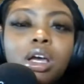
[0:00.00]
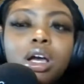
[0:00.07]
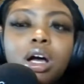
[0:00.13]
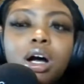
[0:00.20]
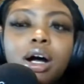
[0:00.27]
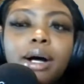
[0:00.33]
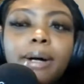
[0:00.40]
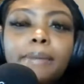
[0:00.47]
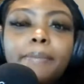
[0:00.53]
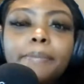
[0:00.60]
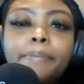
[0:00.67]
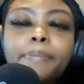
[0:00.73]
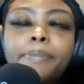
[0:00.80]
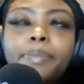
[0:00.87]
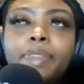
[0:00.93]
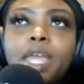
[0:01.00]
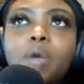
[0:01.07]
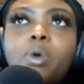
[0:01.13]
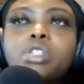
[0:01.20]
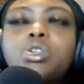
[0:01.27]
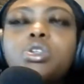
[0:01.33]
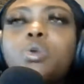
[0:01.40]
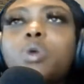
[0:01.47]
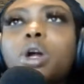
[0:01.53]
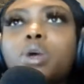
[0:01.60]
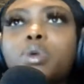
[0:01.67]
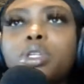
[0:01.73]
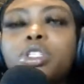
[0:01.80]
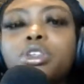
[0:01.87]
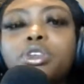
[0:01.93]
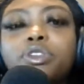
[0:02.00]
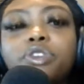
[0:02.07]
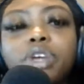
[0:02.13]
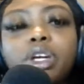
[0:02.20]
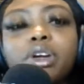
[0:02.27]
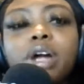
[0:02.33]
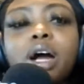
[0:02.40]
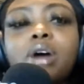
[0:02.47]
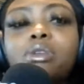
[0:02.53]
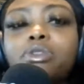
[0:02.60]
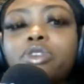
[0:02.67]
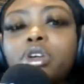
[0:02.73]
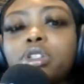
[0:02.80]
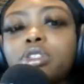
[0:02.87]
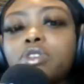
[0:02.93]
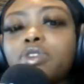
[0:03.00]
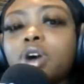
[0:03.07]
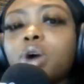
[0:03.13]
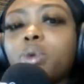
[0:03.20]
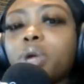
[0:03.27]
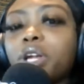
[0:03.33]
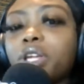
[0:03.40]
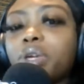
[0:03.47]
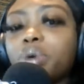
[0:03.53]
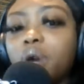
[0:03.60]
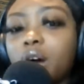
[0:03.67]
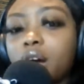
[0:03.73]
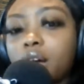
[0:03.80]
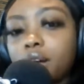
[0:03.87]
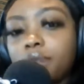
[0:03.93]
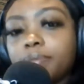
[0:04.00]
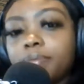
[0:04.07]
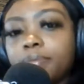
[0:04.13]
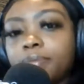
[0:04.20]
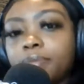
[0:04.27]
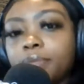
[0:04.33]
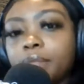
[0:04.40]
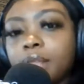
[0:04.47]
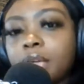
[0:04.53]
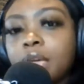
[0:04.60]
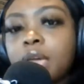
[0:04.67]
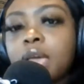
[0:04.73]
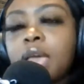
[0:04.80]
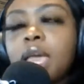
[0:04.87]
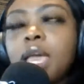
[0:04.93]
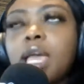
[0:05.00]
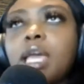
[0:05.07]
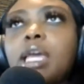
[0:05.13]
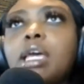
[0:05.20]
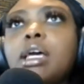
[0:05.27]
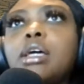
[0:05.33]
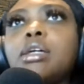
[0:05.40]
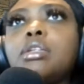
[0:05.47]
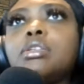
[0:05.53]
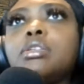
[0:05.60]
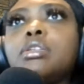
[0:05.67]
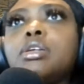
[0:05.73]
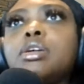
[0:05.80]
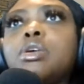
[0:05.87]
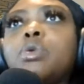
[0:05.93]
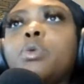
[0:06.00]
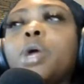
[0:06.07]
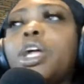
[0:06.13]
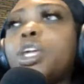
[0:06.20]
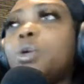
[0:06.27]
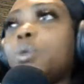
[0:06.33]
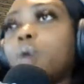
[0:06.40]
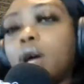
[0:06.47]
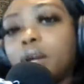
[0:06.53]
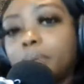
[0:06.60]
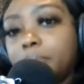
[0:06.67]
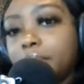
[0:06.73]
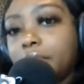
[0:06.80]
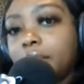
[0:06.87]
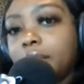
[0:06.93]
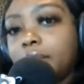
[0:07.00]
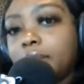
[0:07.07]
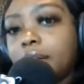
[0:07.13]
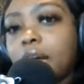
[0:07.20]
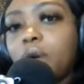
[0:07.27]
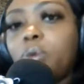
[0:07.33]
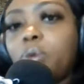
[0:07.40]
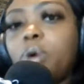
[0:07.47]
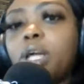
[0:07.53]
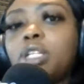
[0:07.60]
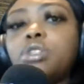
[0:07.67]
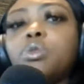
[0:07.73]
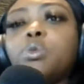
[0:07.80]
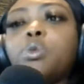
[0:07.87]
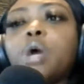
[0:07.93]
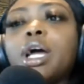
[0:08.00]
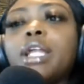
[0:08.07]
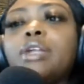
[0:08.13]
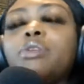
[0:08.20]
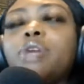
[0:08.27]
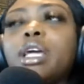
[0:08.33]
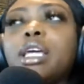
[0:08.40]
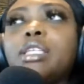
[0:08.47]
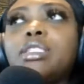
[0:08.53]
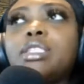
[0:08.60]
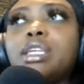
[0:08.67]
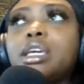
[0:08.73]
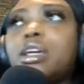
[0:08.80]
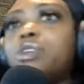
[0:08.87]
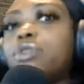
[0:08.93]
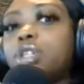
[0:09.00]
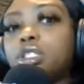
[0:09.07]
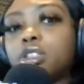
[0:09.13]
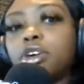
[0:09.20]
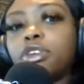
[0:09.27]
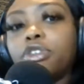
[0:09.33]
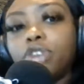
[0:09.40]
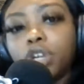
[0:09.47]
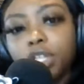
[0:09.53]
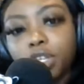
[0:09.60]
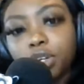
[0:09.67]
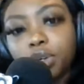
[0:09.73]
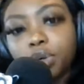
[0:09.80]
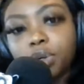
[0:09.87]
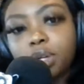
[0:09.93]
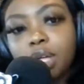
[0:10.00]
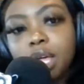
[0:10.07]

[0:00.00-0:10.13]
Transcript: They want to work with you to figure out, first of all, where you are and where you want to be, like what is the end result for you,